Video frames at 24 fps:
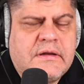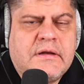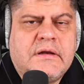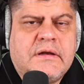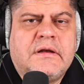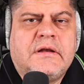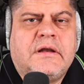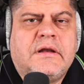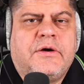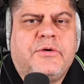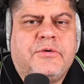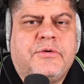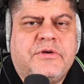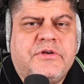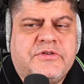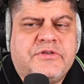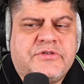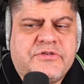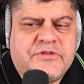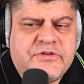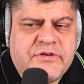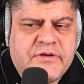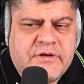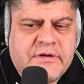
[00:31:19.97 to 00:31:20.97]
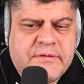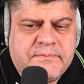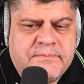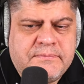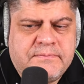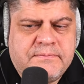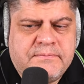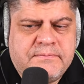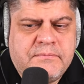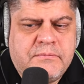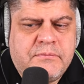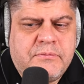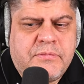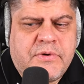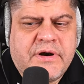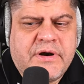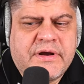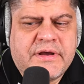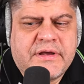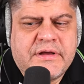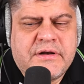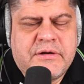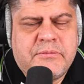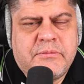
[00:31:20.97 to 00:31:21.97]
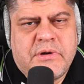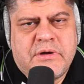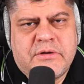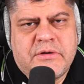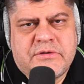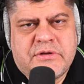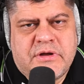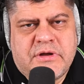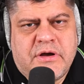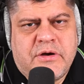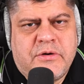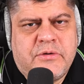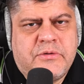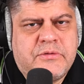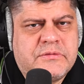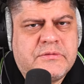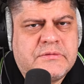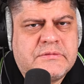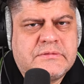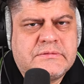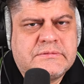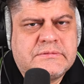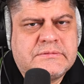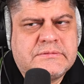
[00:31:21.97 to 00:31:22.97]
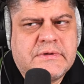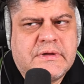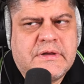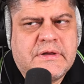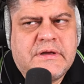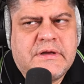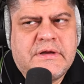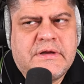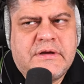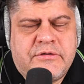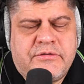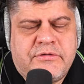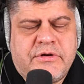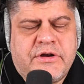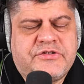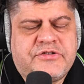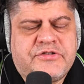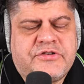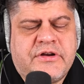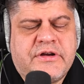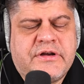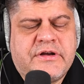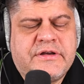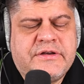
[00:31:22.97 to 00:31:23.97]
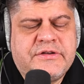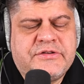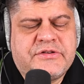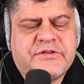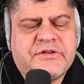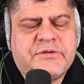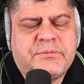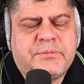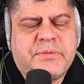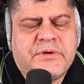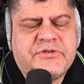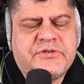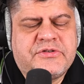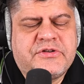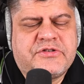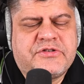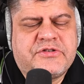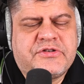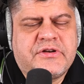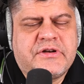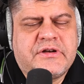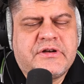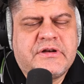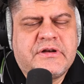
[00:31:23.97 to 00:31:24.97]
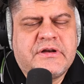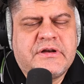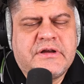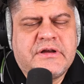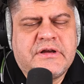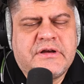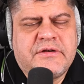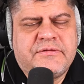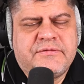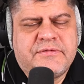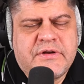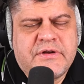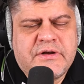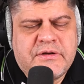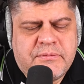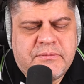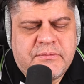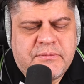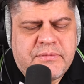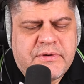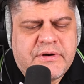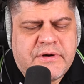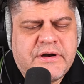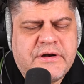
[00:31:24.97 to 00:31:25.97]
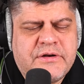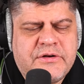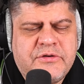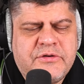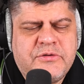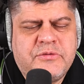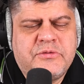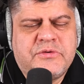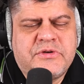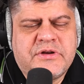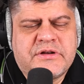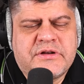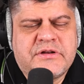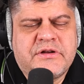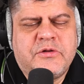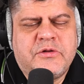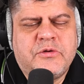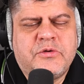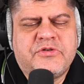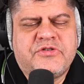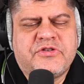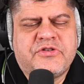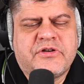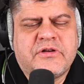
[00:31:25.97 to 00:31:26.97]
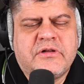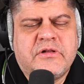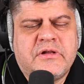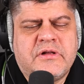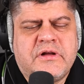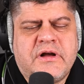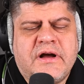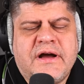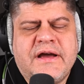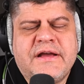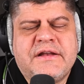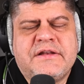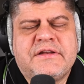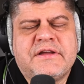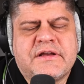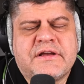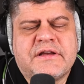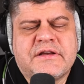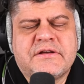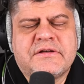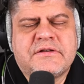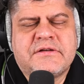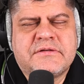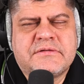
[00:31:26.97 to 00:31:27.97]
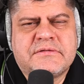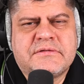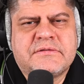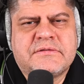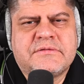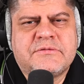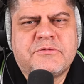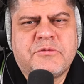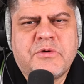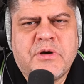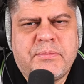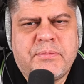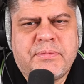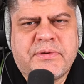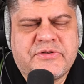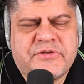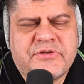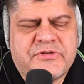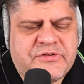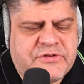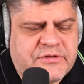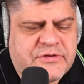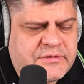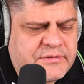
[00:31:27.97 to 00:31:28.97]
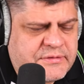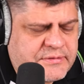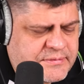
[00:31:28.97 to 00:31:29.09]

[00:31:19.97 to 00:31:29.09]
Now he's um, bragging about how Russia is in possession of uh, brand new technological high tech weapons.